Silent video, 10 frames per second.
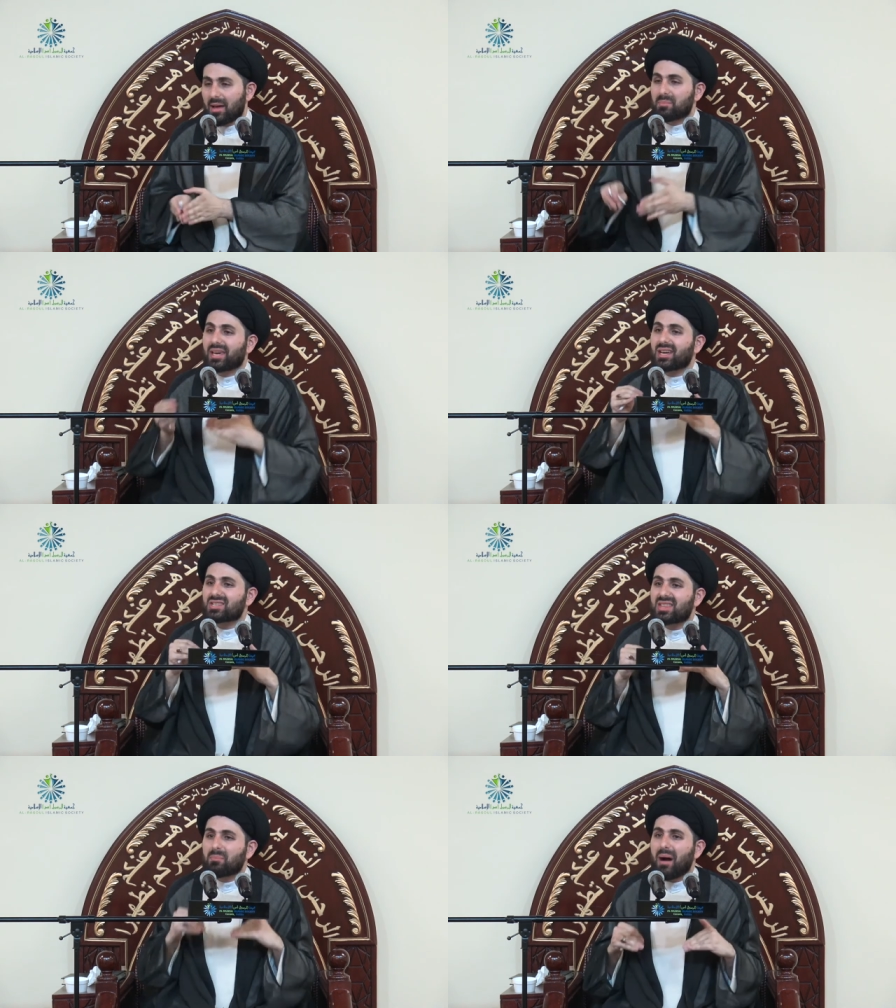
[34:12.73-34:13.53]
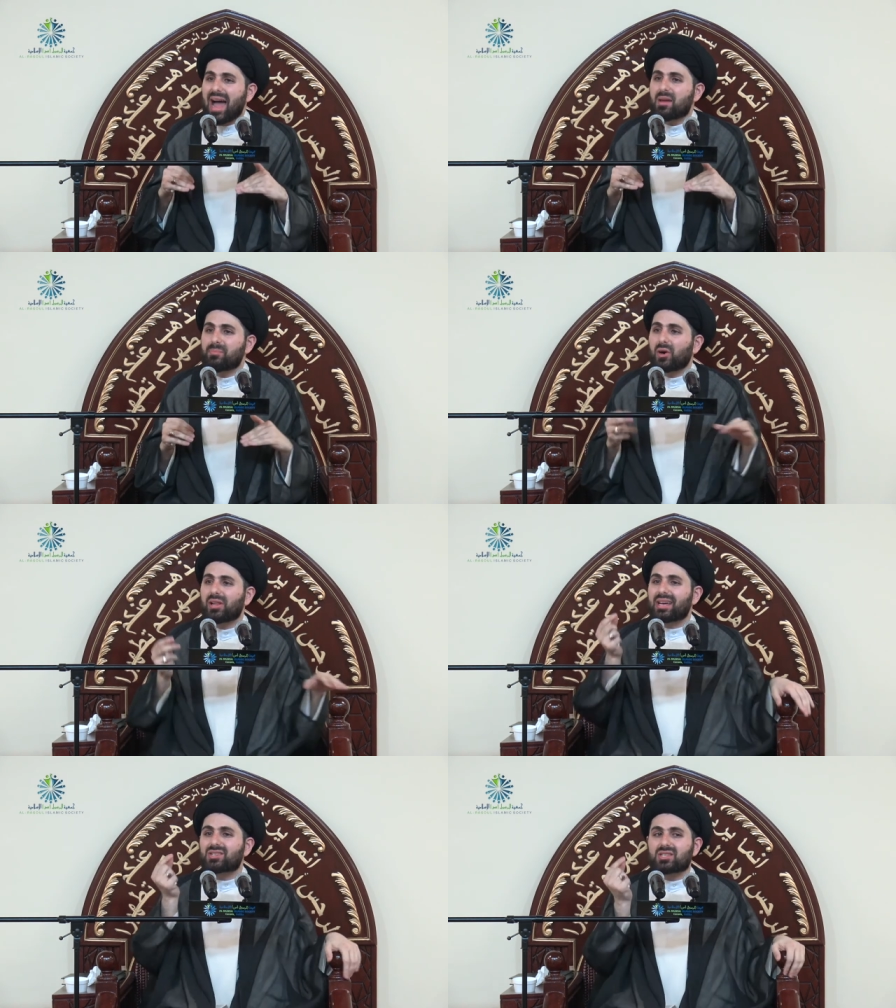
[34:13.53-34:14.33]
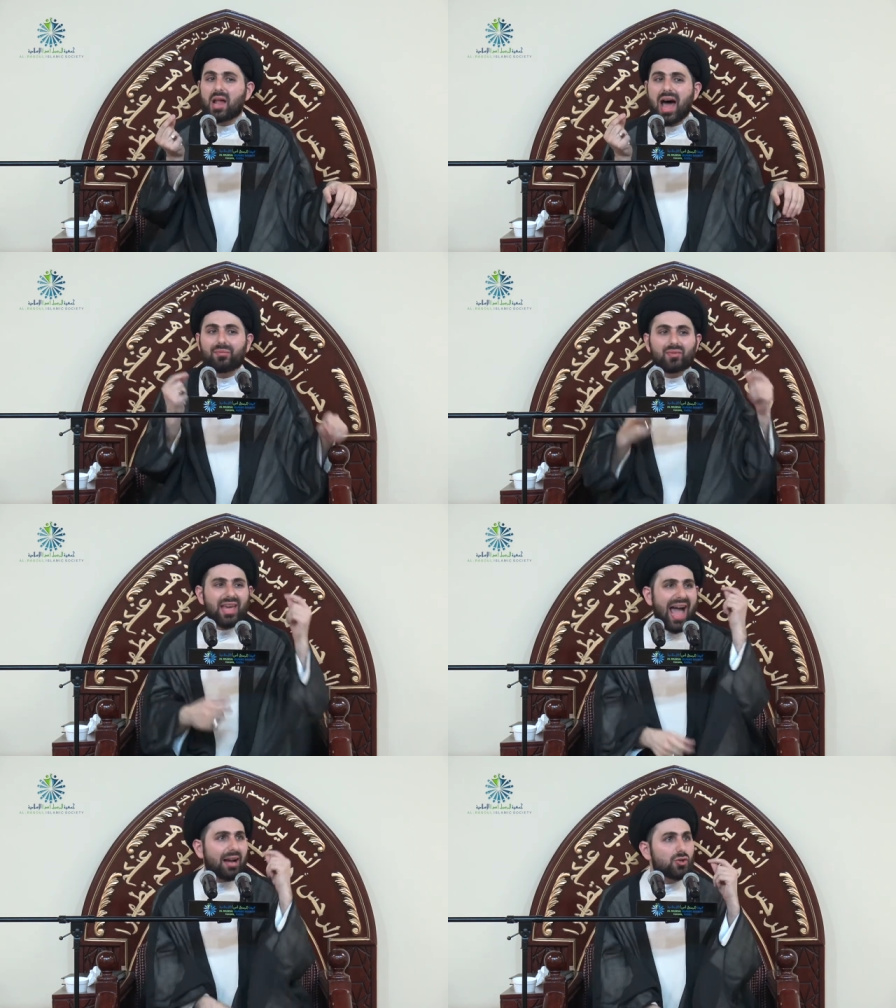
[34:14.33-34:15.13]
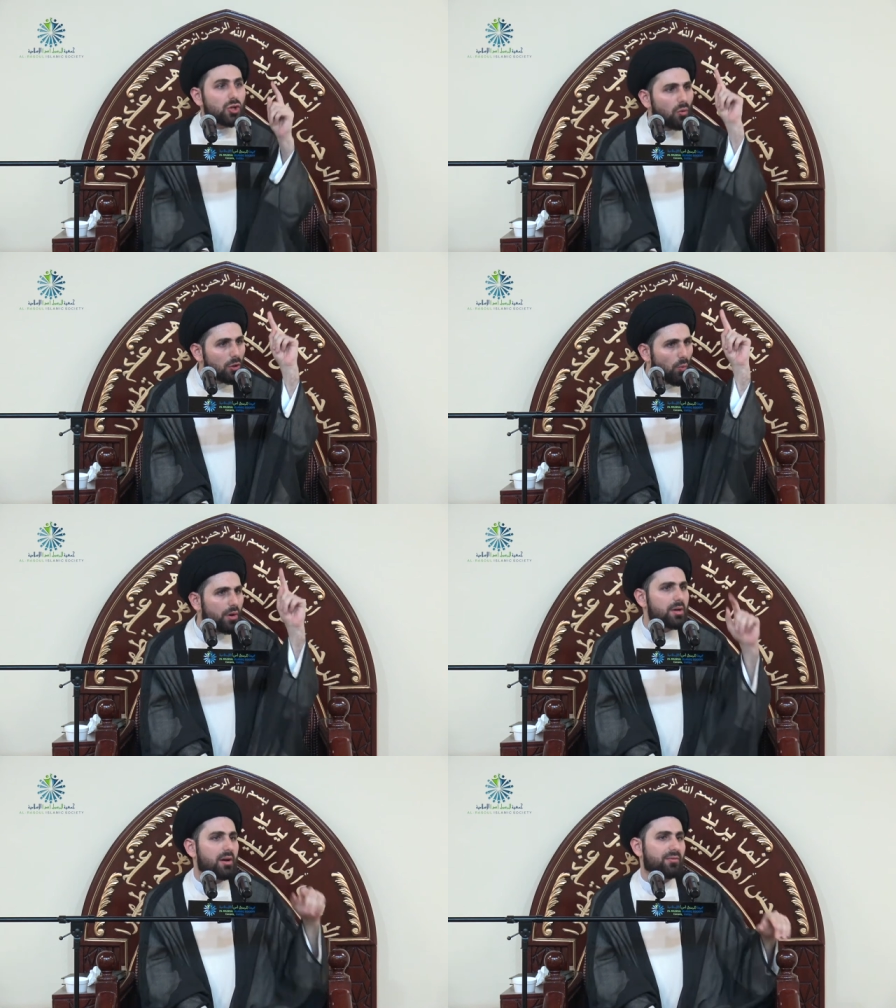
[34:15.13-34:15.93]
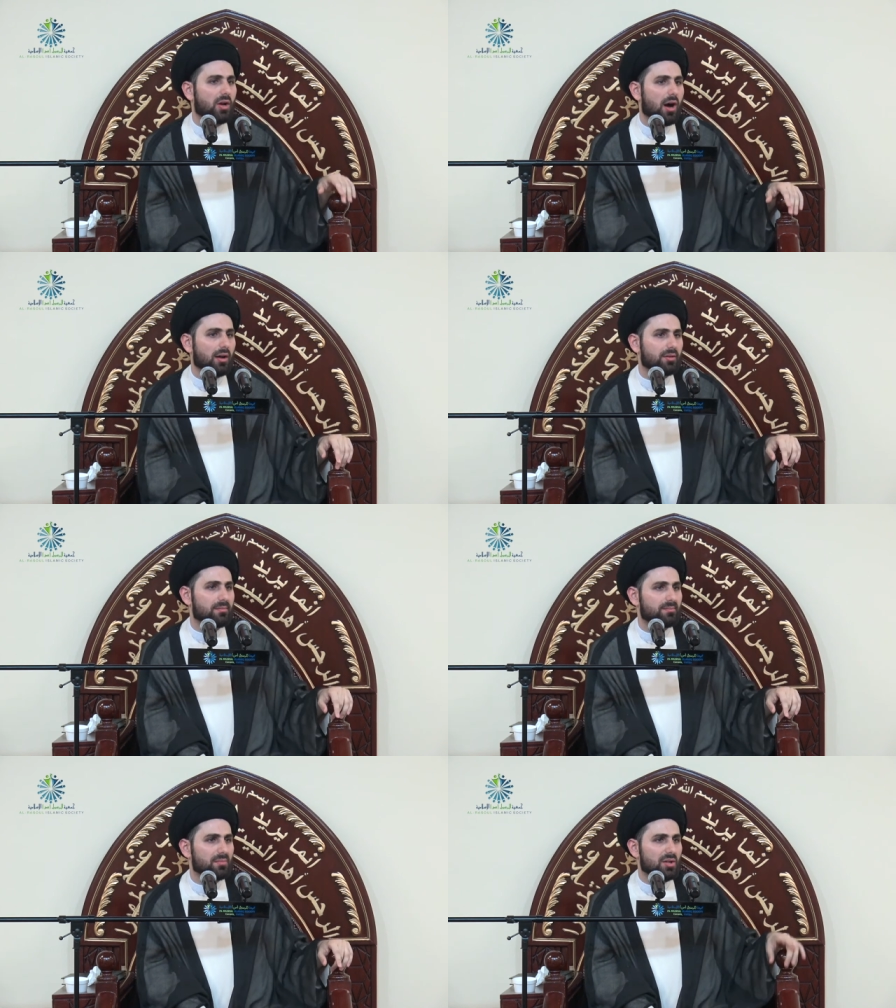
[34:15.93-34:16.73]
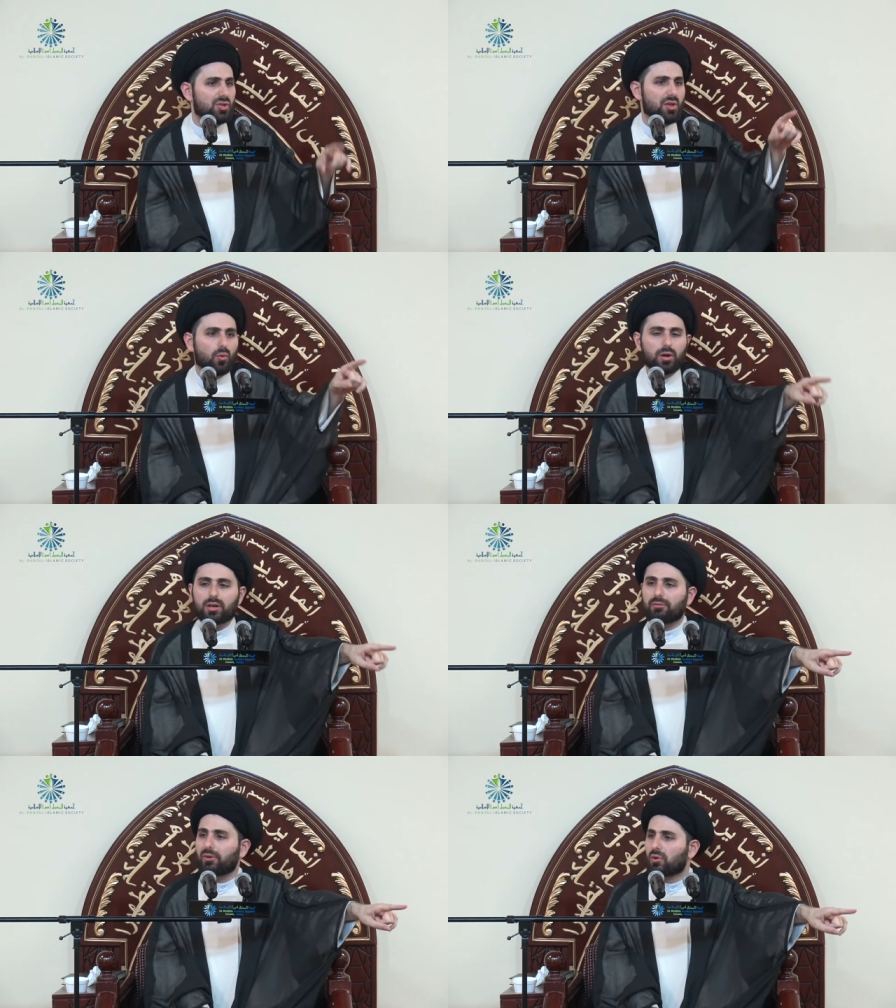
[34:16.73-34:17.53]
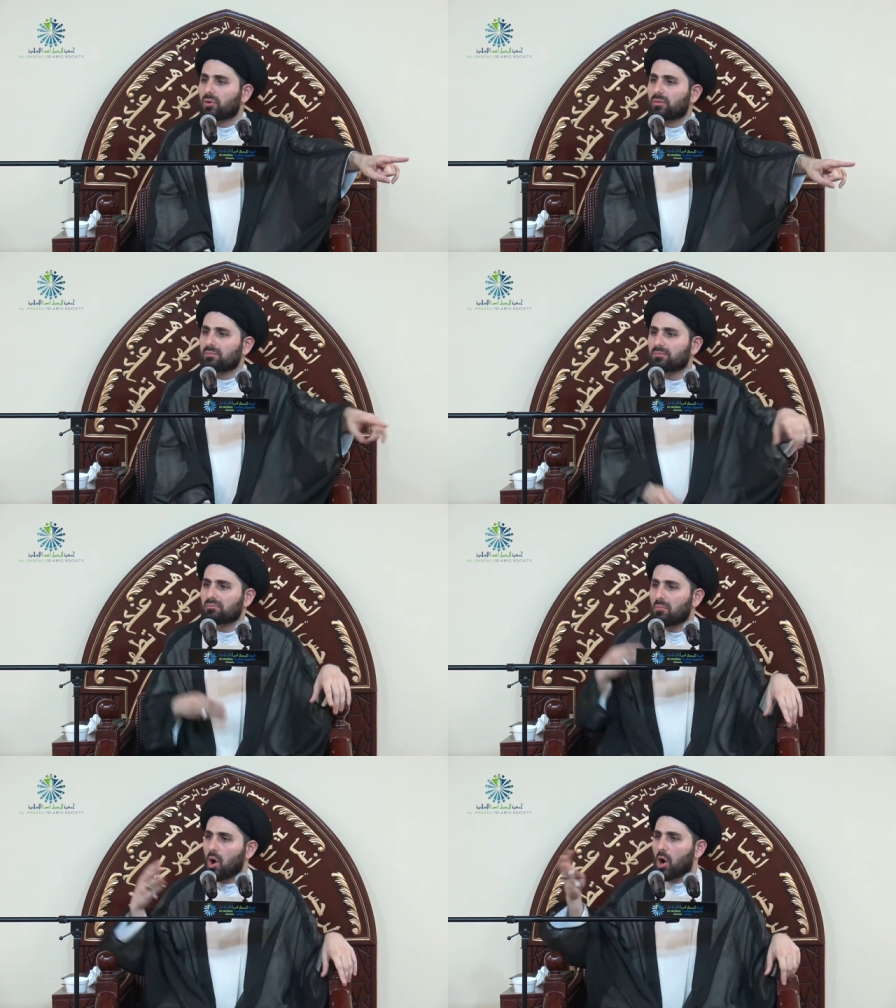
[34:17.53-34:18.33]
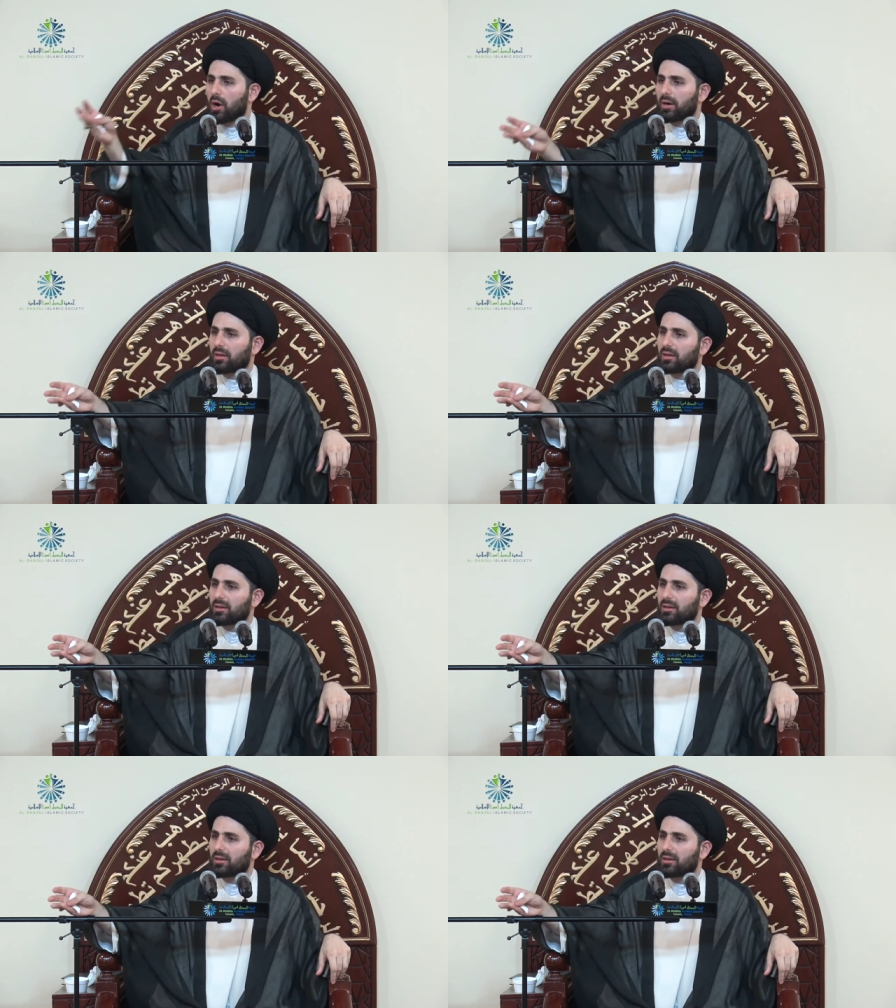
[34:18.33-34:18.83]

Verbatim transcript: Because the Bible is not the actual Word of God, it's the Word of who? Mark,